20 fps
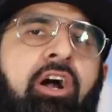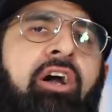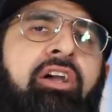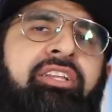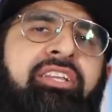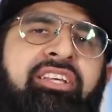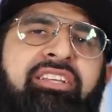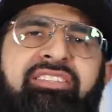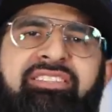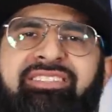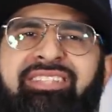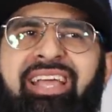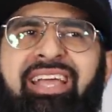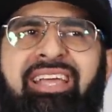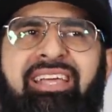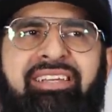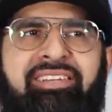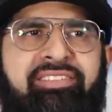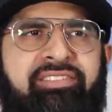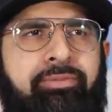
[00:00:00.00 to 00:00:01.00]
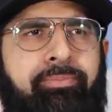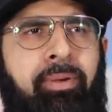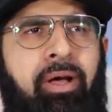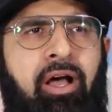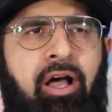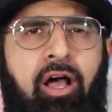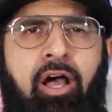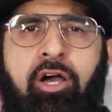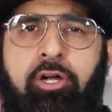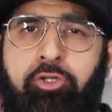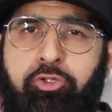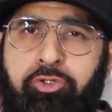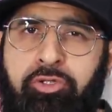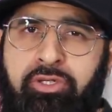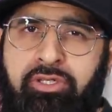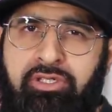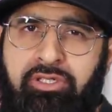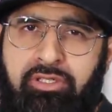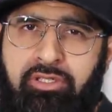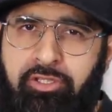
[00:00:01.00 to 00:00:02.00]
Guardian says about
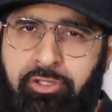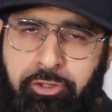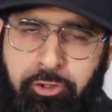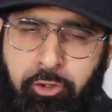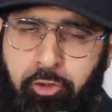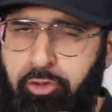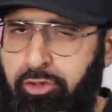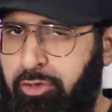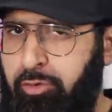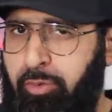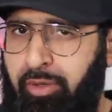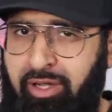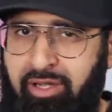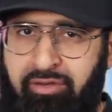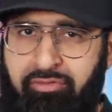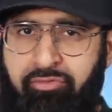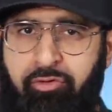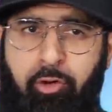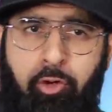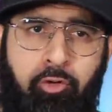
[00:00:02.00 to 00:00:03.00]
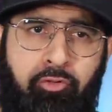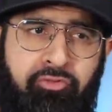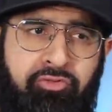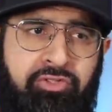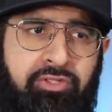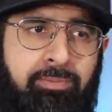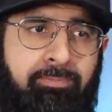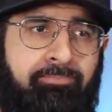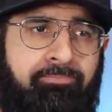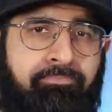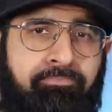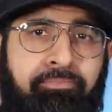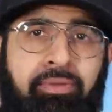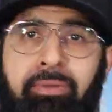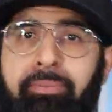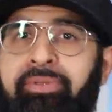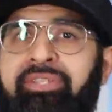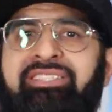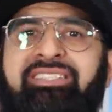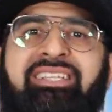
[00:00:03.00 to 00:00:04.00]
100 youth were involved.
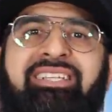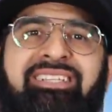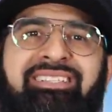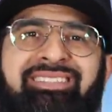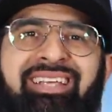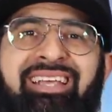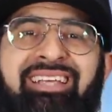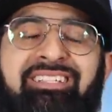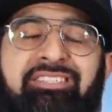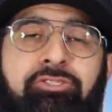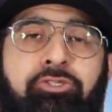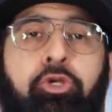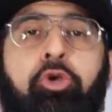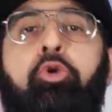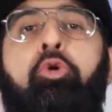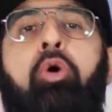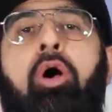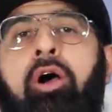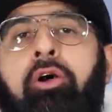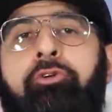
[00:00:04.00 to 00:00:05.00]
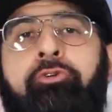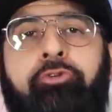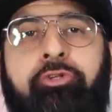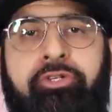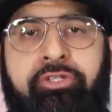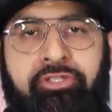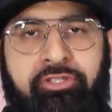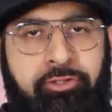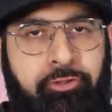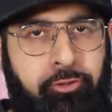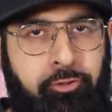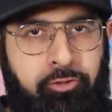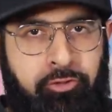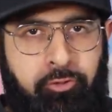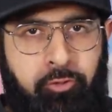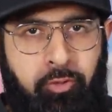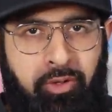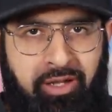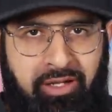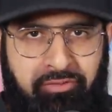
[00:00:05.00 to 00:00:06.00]
BBC says 200
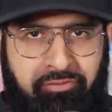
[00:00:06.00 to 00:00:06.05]
youth were